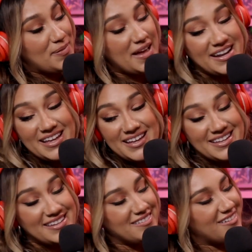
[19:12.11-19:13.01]

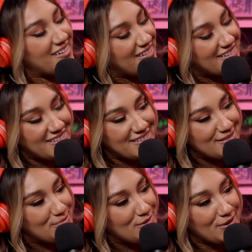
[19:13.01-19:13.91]
Penny,
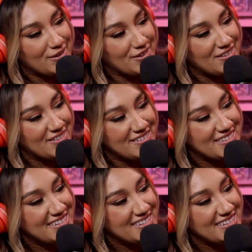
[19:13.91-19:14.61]
poor girl.